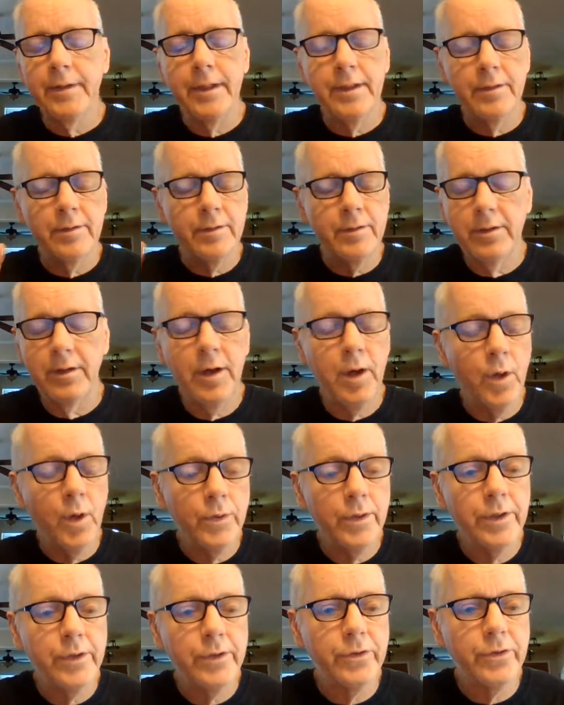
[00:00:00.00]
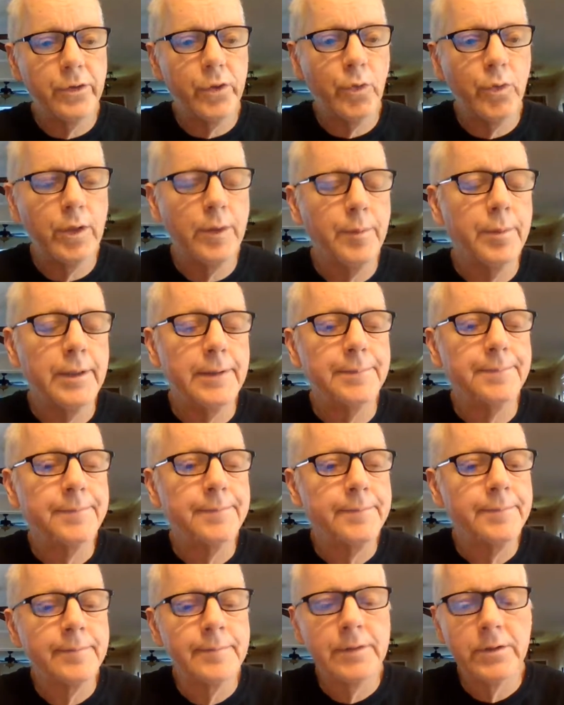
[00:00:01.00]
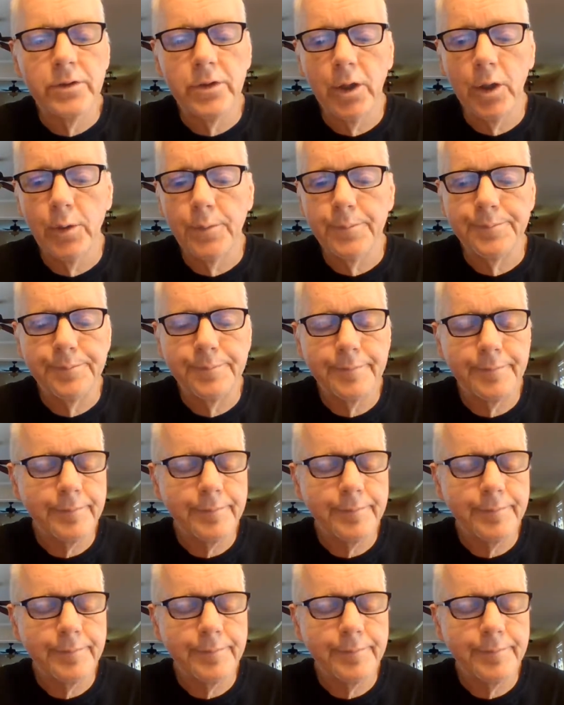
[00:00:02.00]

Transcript: that's a whole other story. But so